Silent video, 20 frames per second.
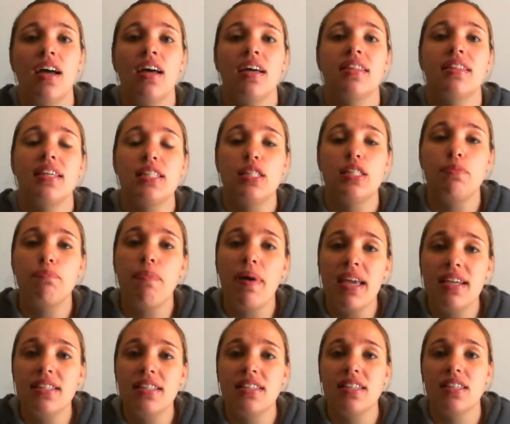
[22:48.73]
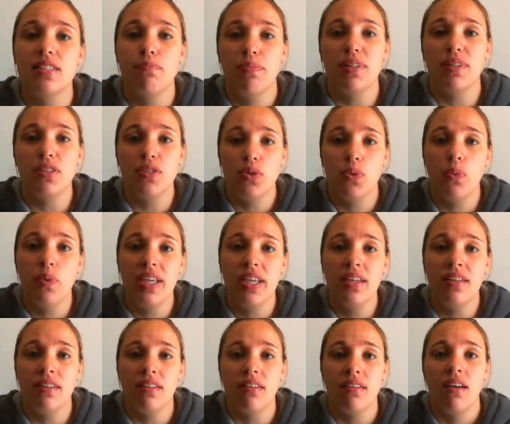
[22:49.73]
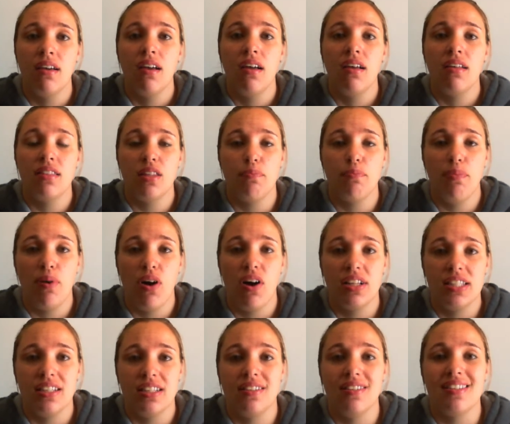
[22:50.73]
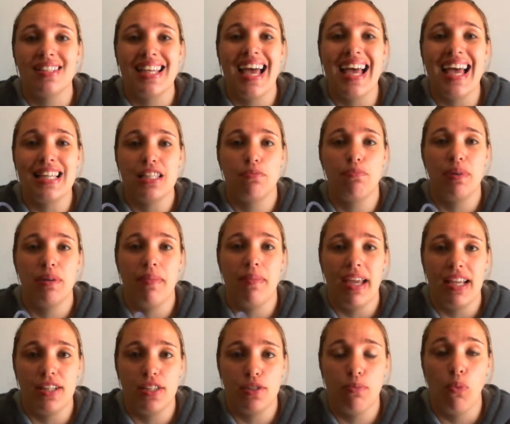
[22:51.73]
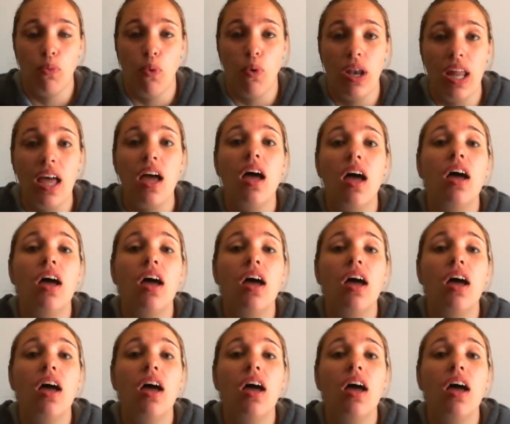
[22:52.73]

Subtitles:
the spaces between the particles has been made smaller.